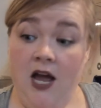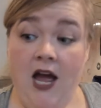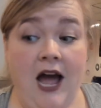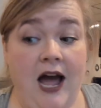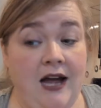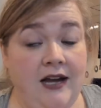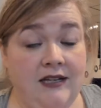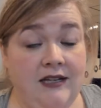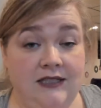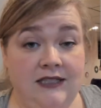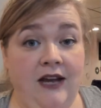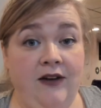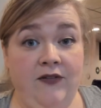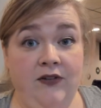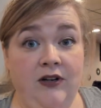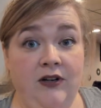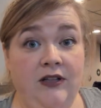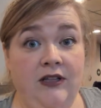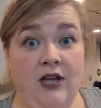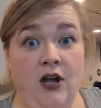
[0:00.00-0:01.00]
I could
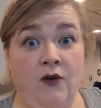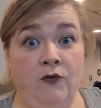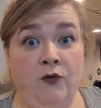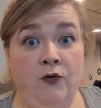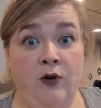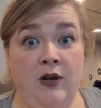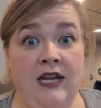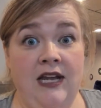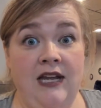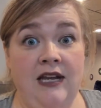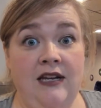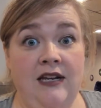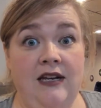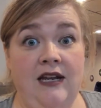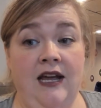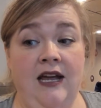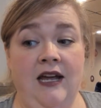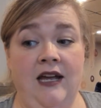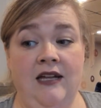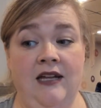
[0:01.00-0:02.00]
definitely overeat
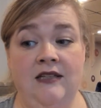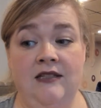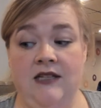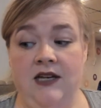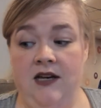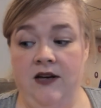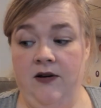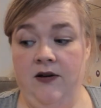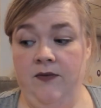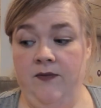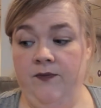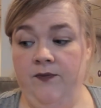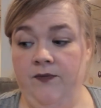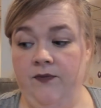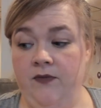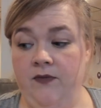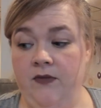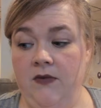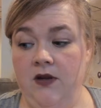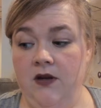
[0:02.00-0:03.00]
and
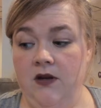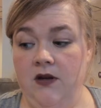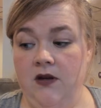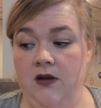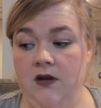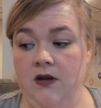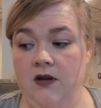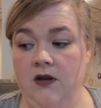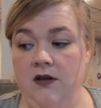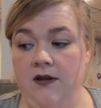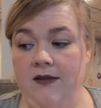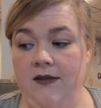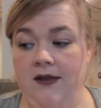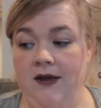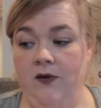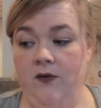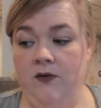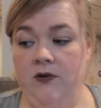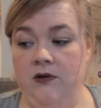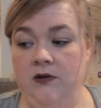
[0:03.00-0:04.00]

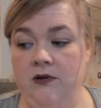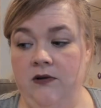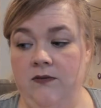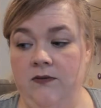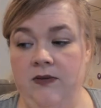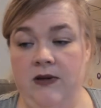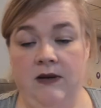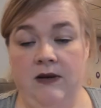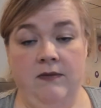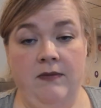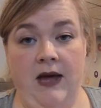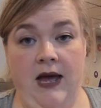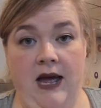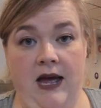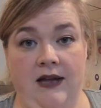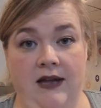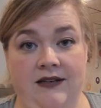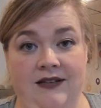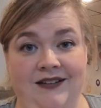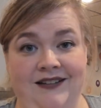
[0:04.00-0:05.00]
that would be
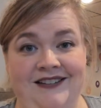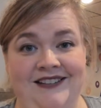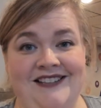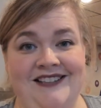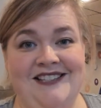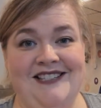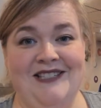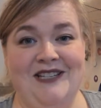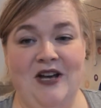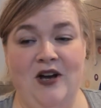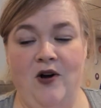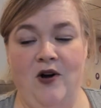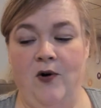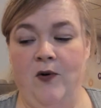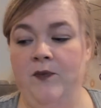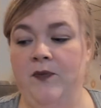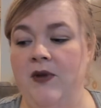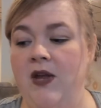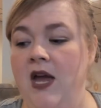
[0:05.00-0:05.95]
bad. So